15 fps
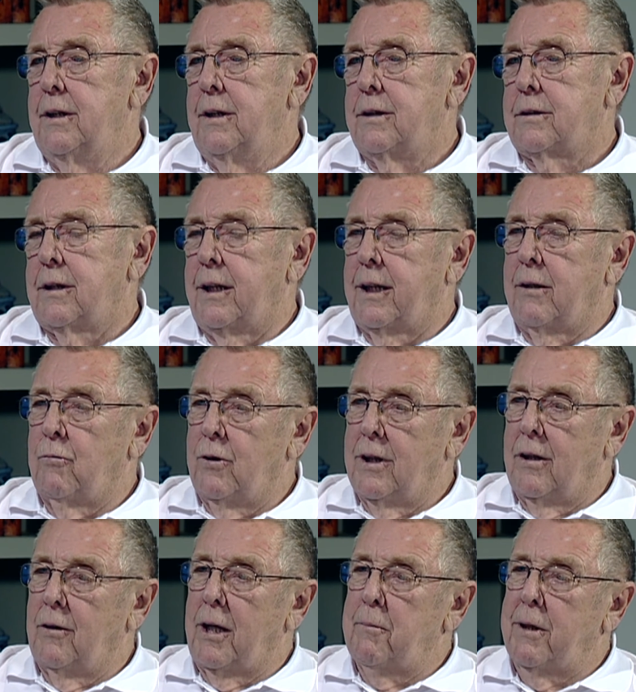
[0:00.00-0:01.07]
so I thought,
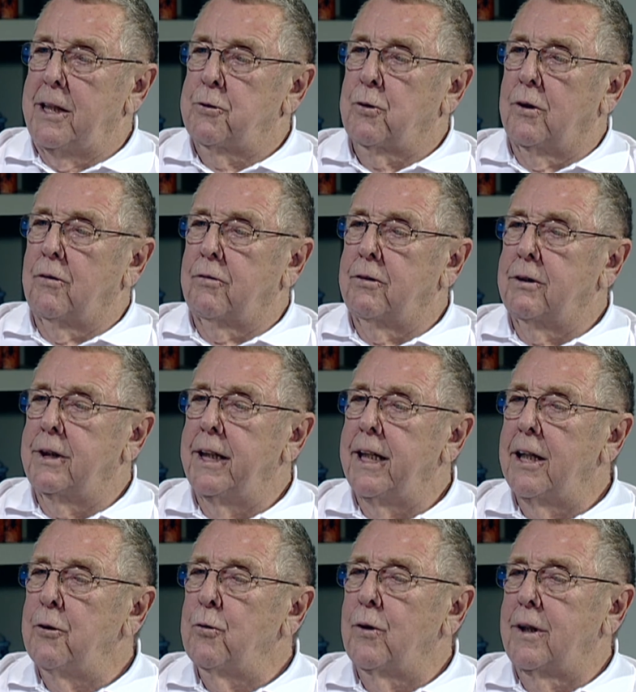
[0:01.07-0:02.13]
well, I might as well get
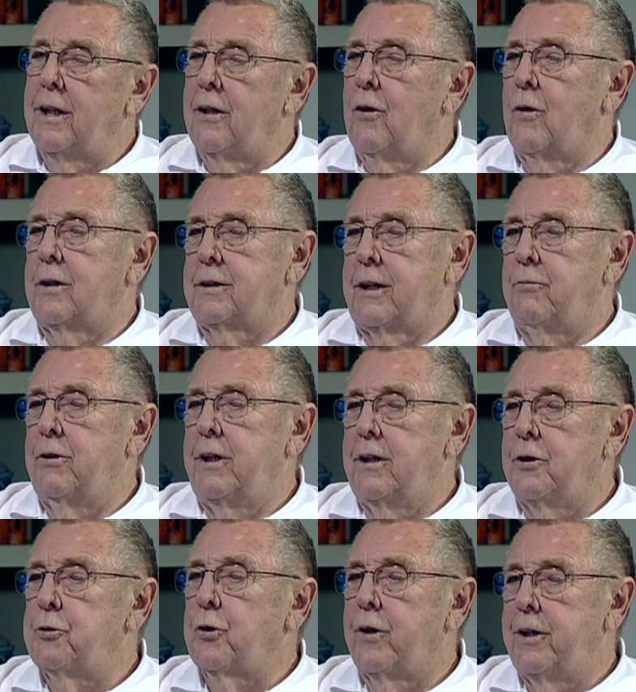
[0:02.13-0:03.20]
into it now because I really
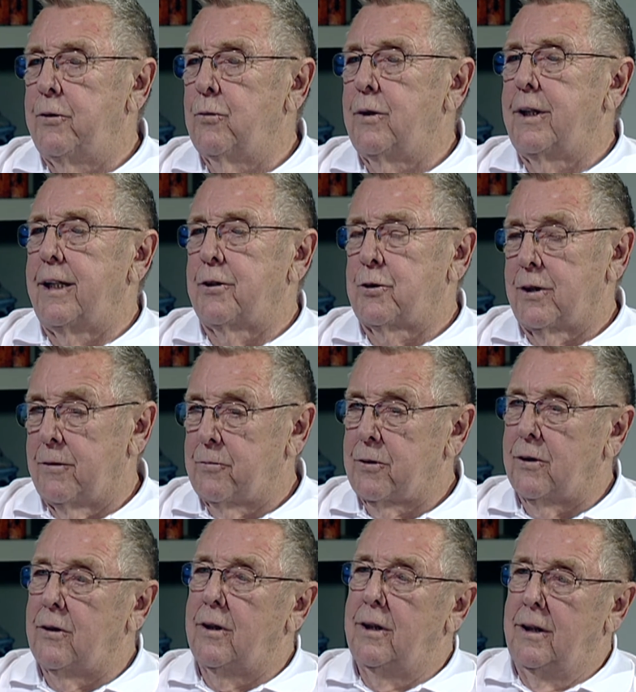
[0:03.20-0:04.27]
enjoy doing that stuff. Mm -hmm.
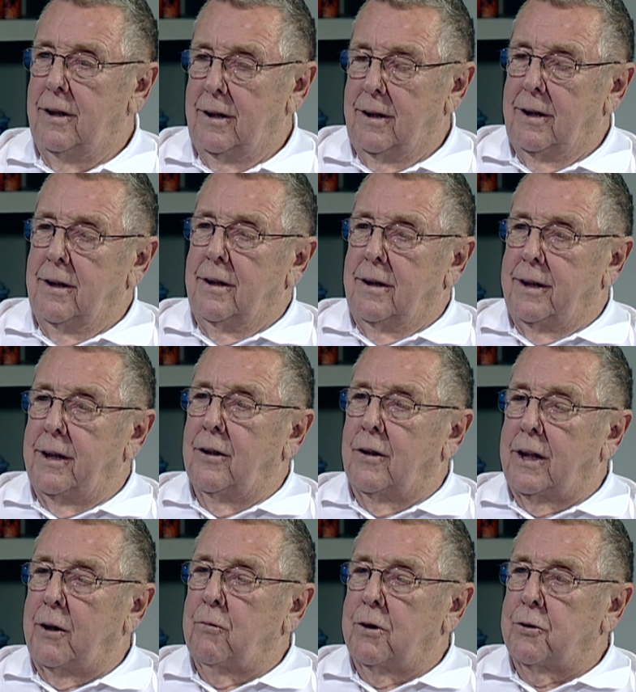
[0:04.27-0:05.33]
So, you know,
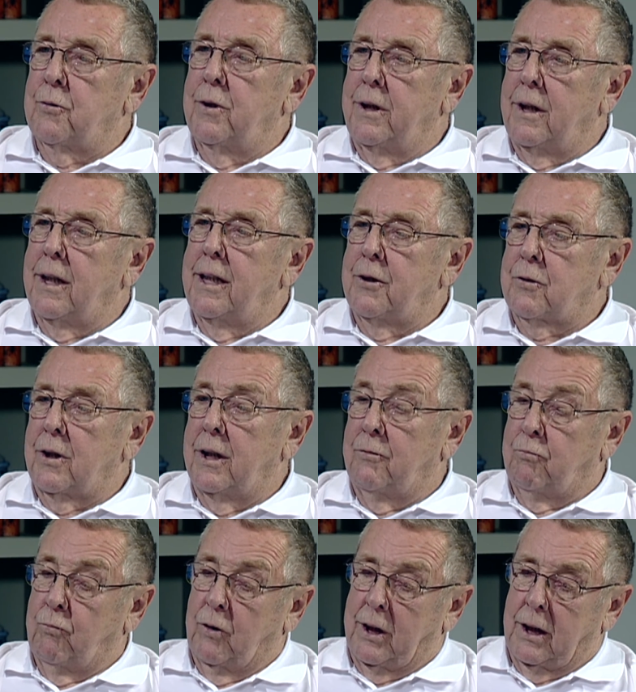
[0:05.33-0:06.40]
that was really nice. And
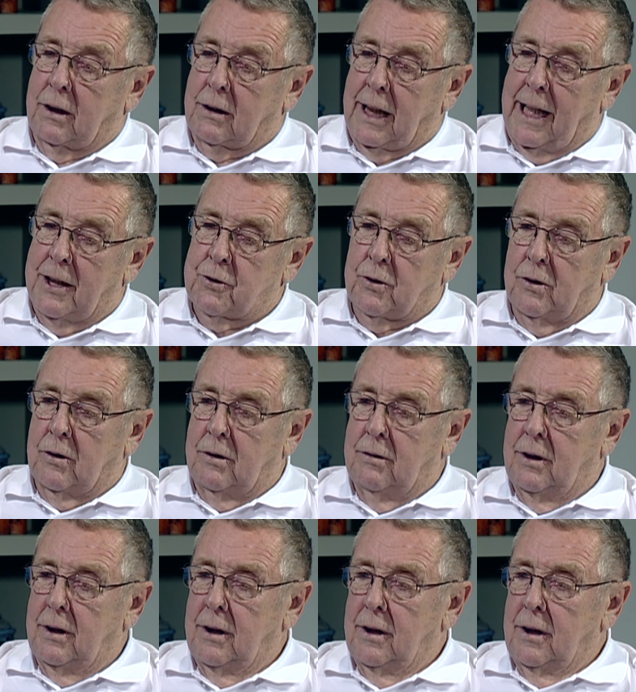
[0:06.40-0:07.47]
when the console
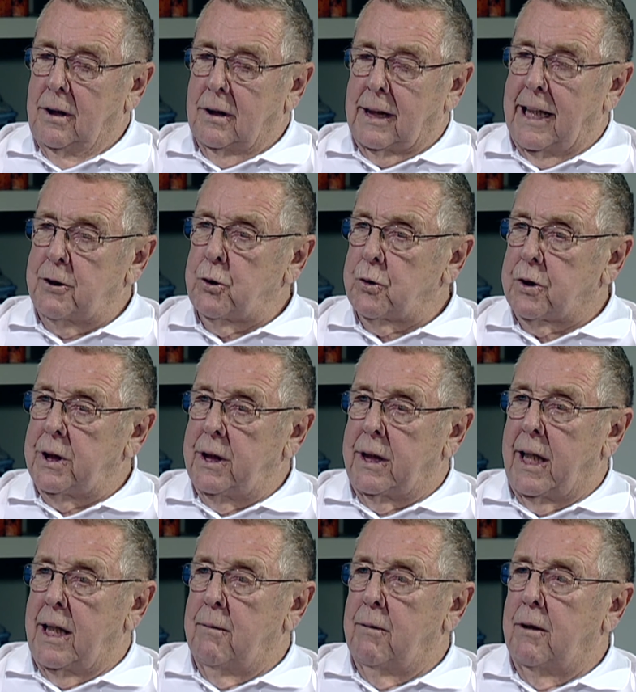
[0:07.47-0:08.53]
console seat
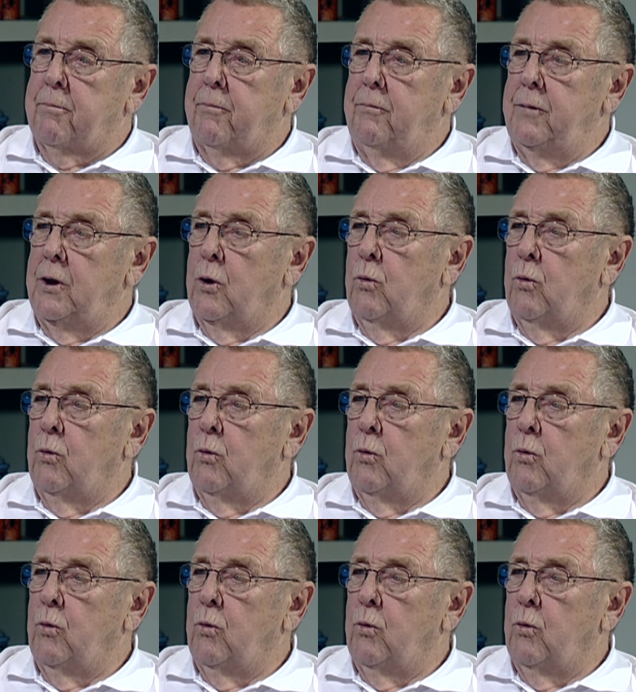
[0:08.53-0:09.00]
came up, you know,